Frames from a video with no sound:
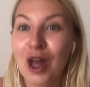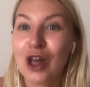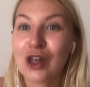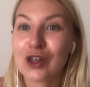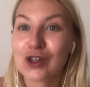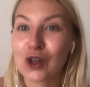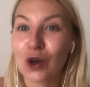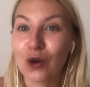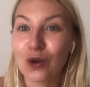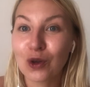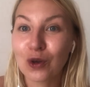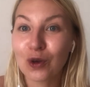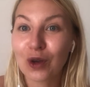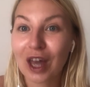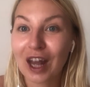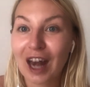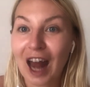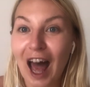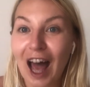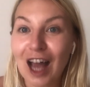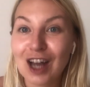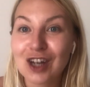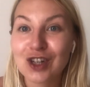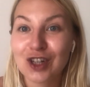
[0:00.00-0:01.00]
so you can
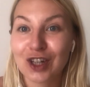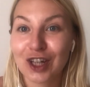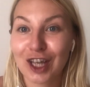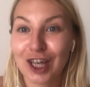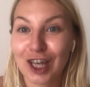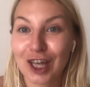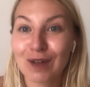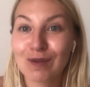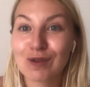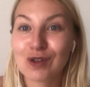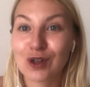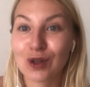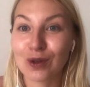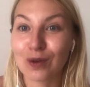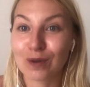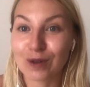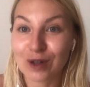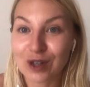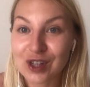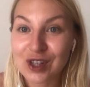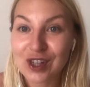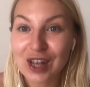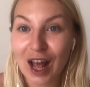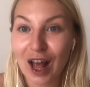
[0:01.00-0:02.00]
actually give to
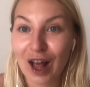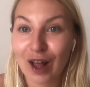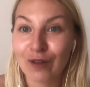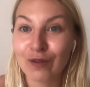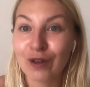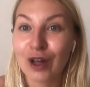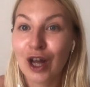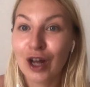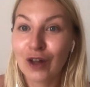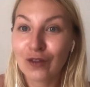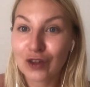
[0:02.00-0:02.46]
yourself